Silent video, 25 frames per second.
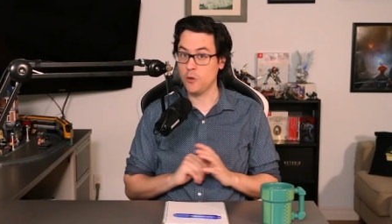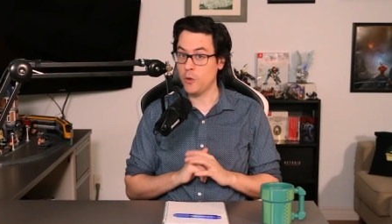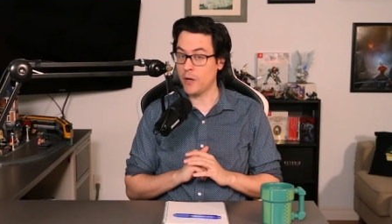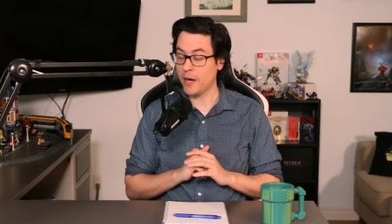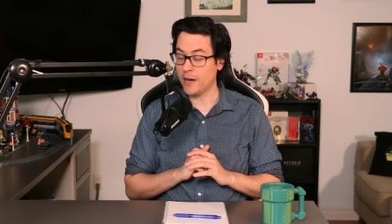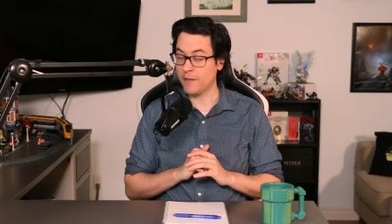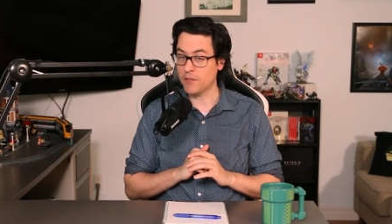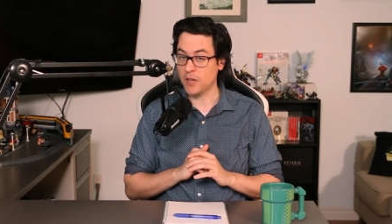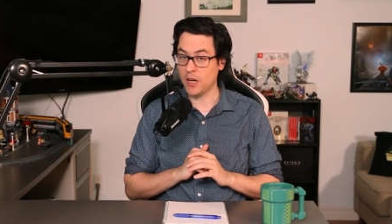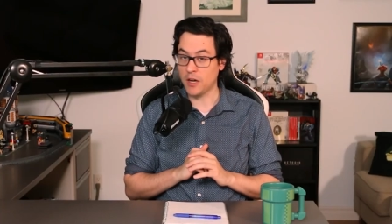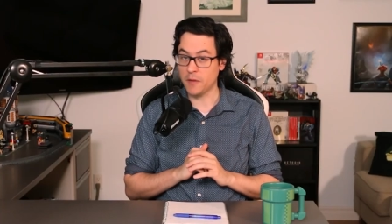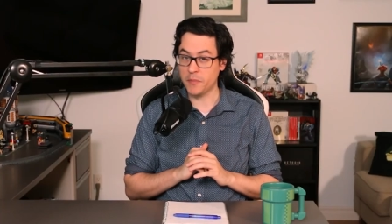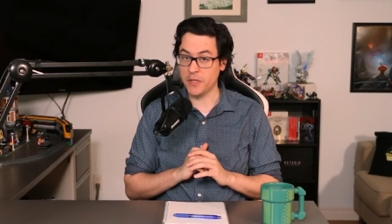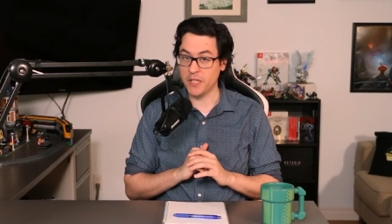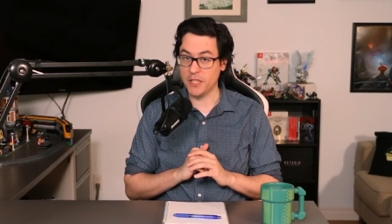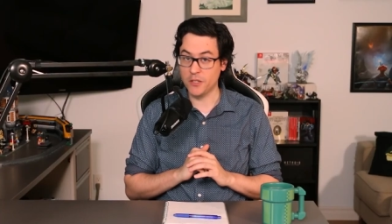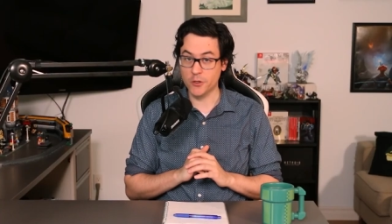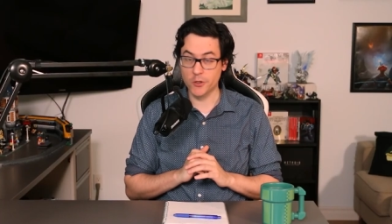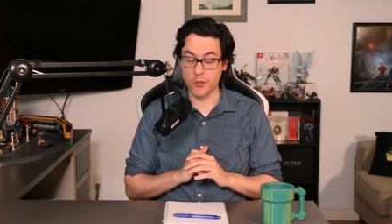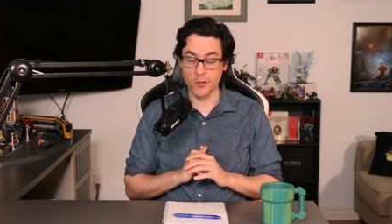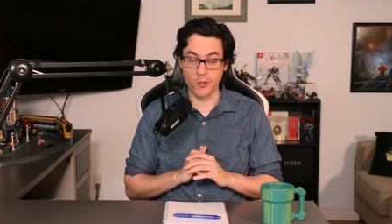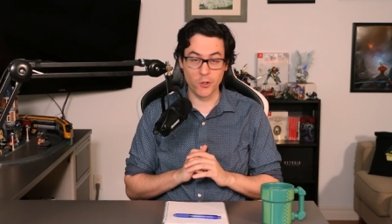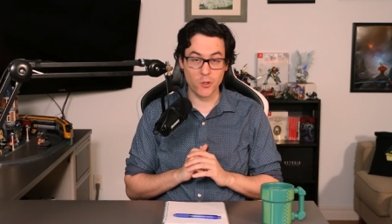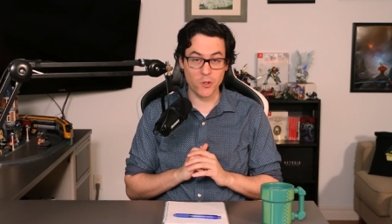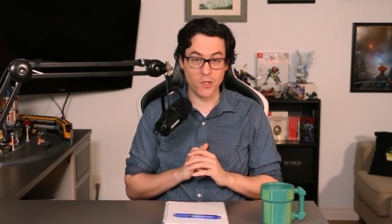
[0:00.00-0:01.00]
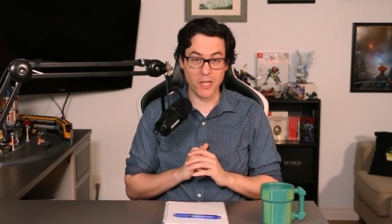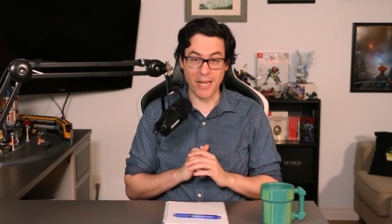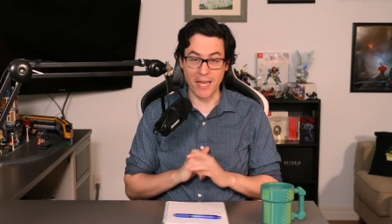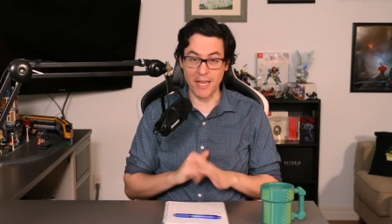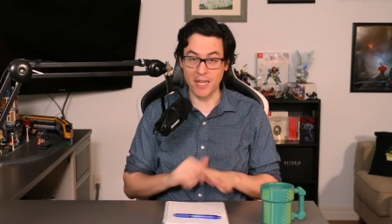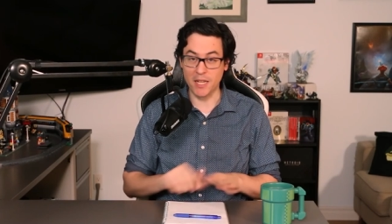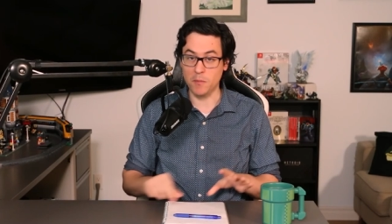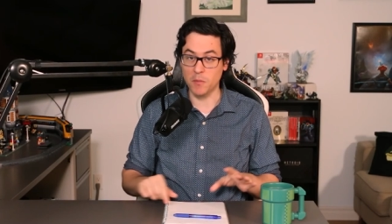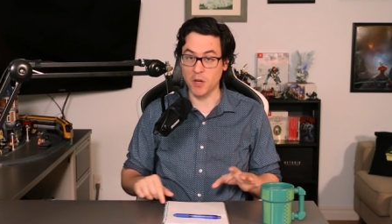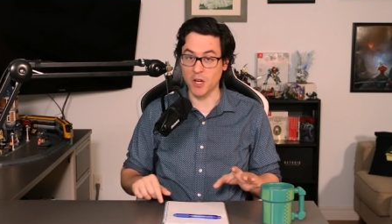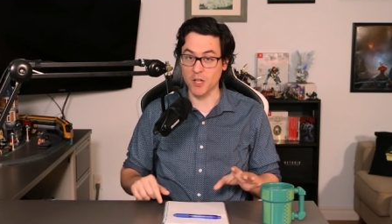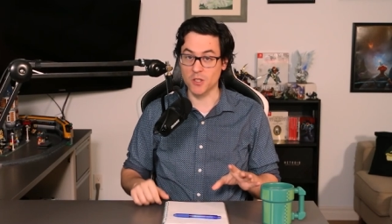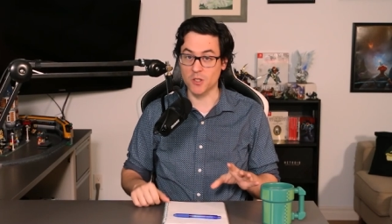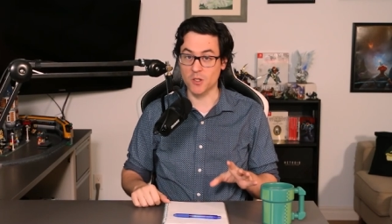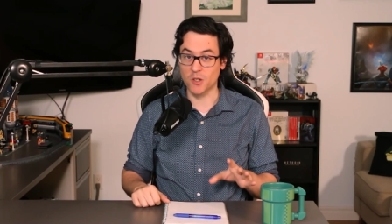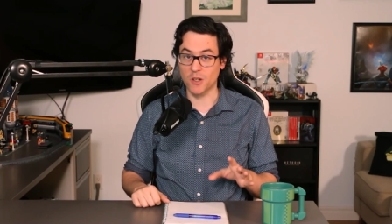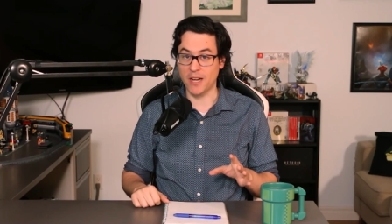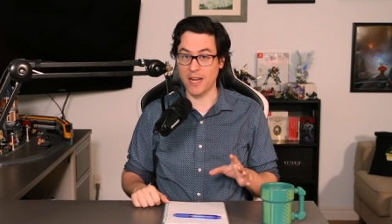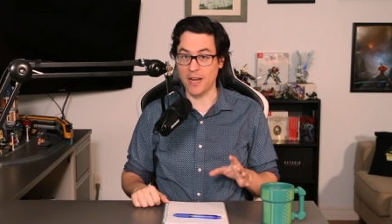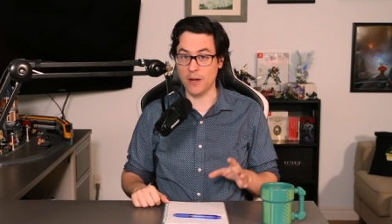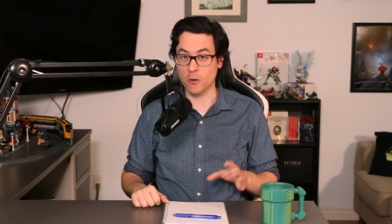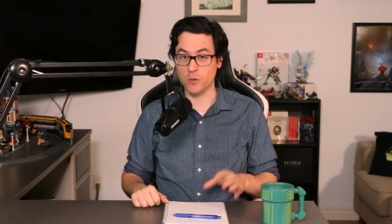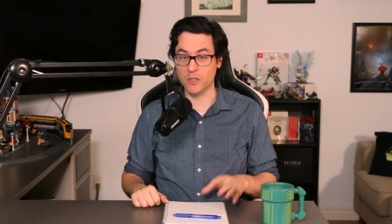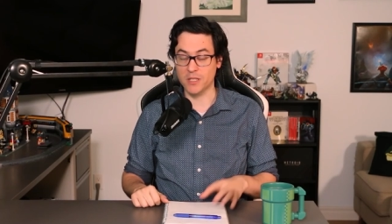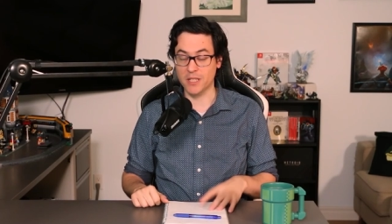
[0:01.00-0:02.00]
you have not been introduced to any monster
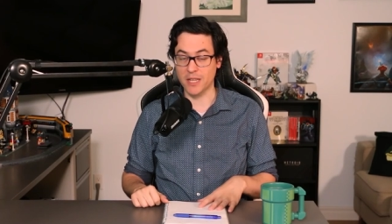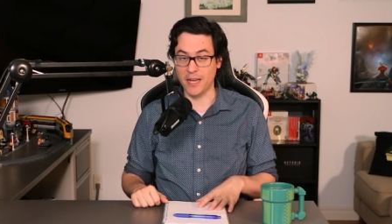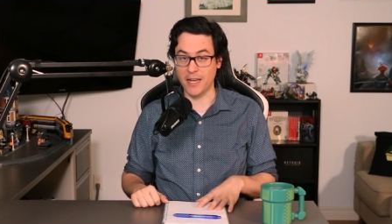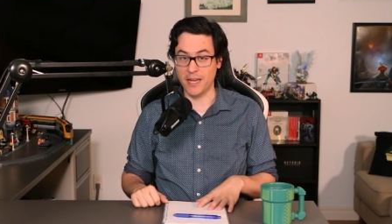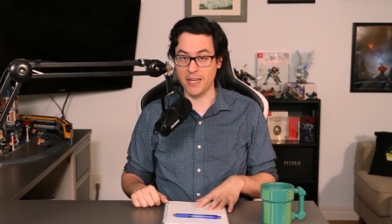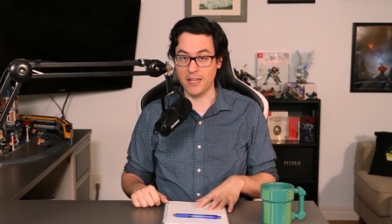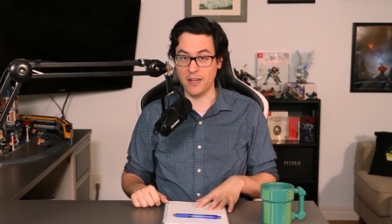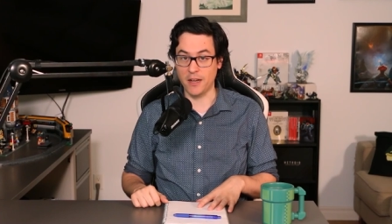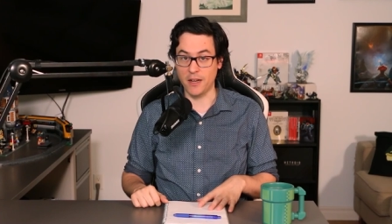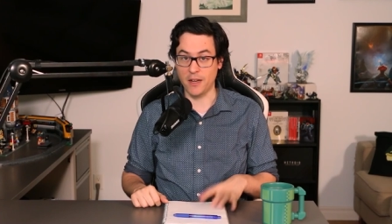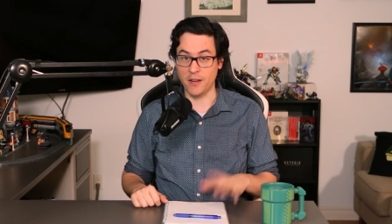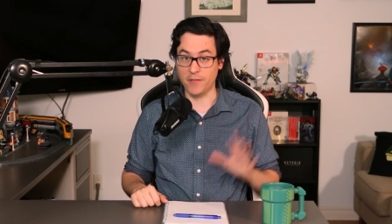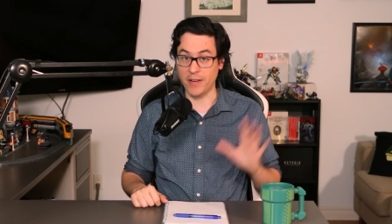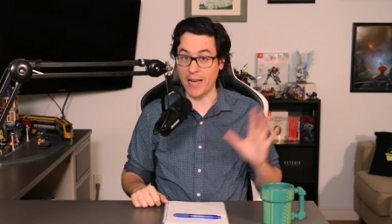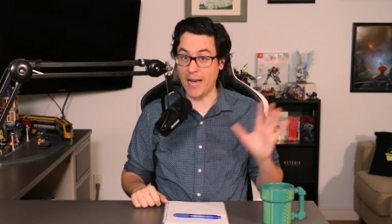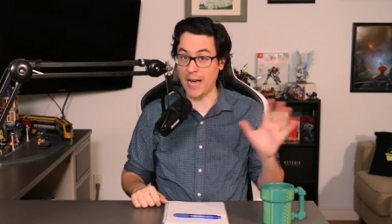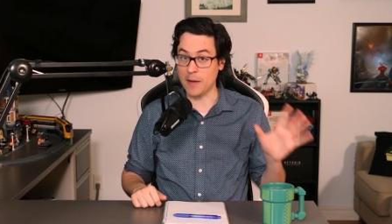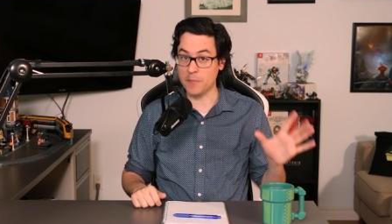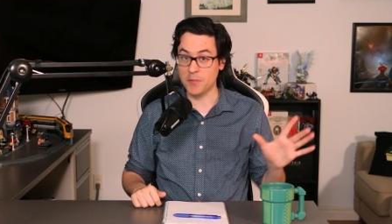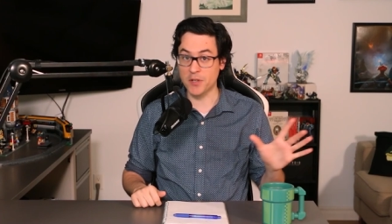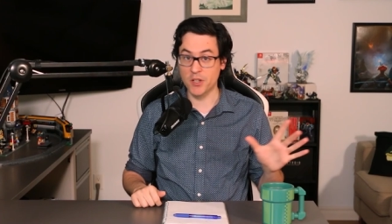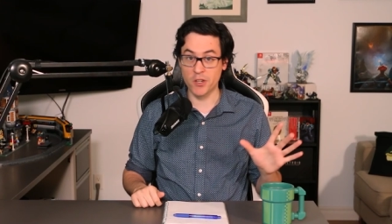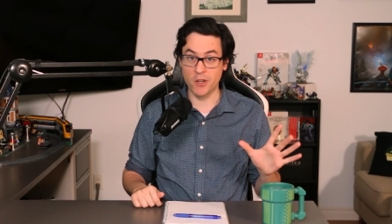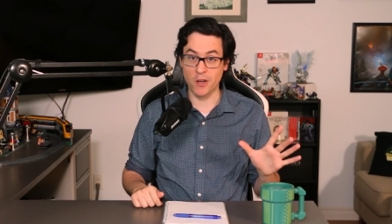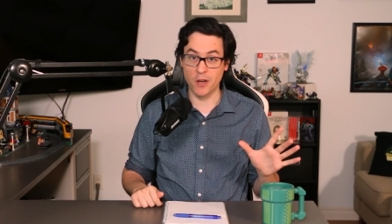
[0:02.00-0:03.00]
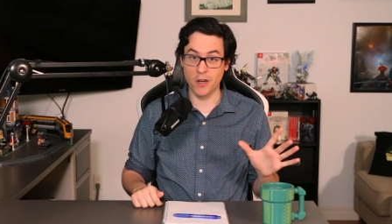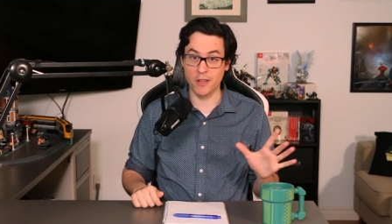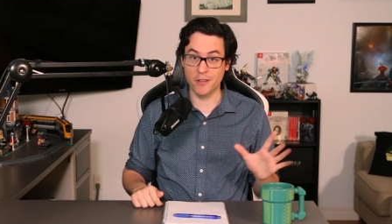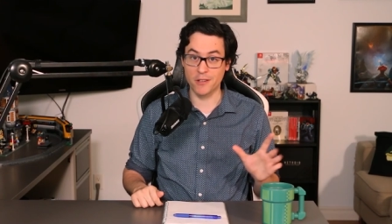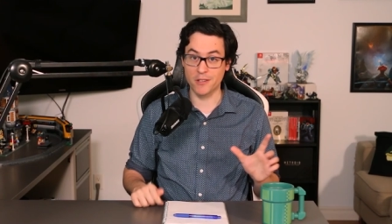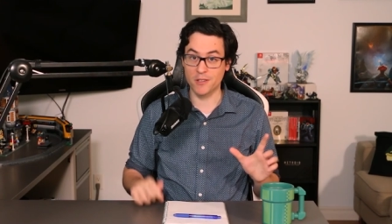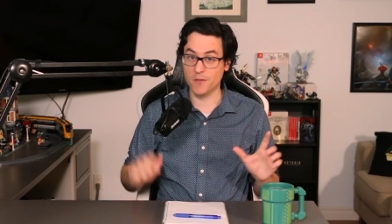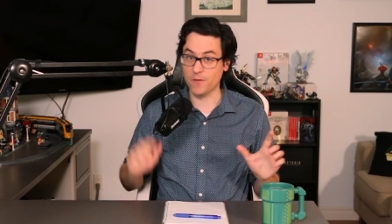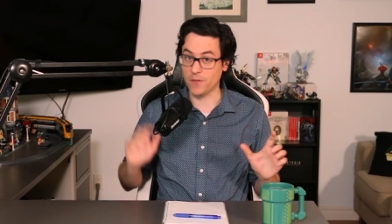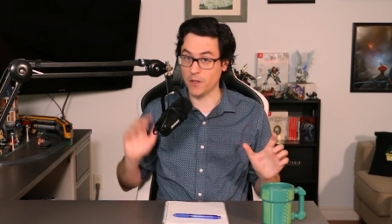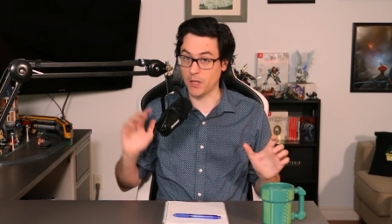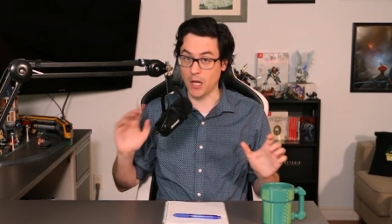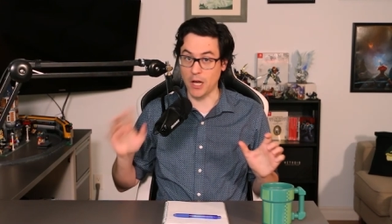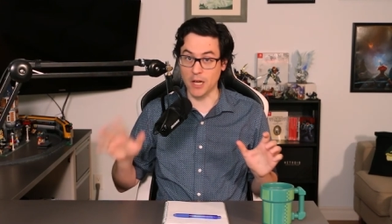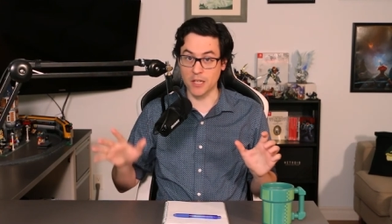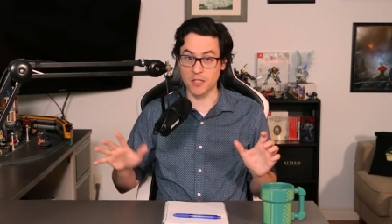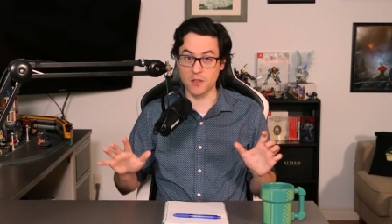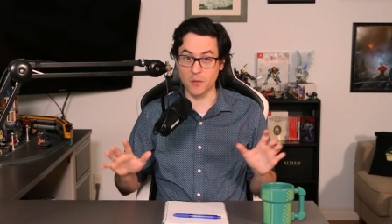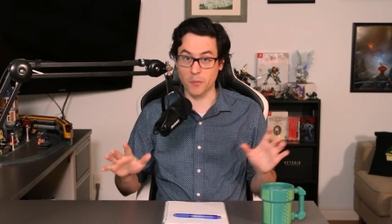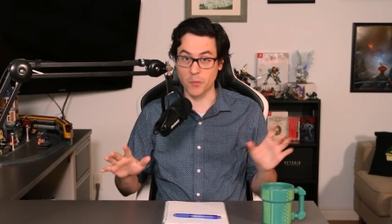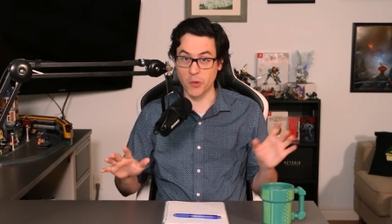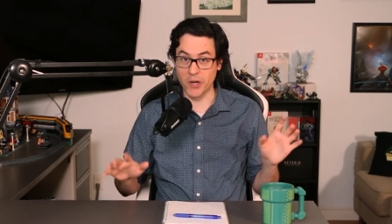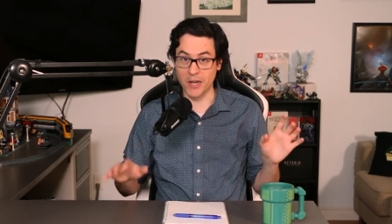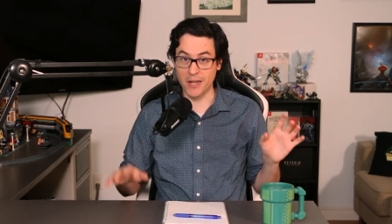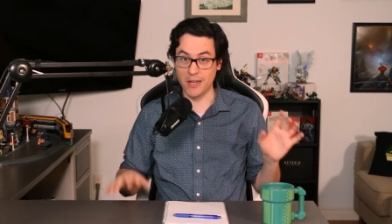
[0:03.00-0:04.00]
outside of Aptonoths,
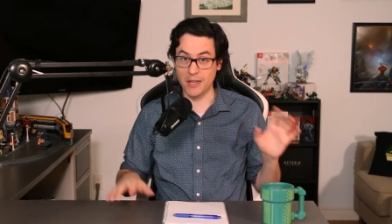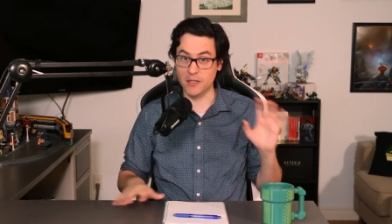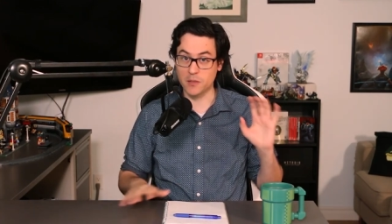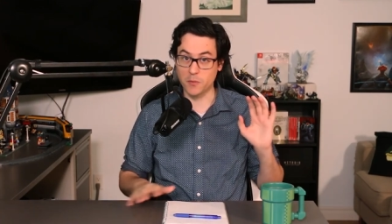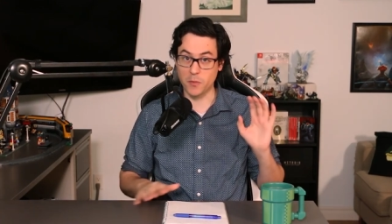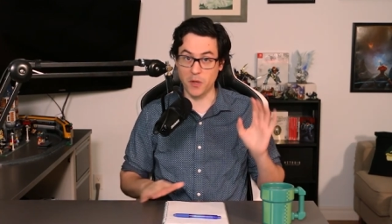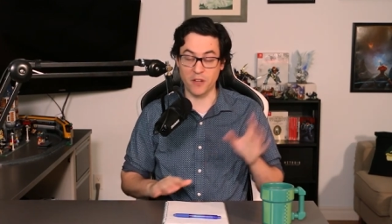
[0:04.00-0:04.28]
Velocipreys,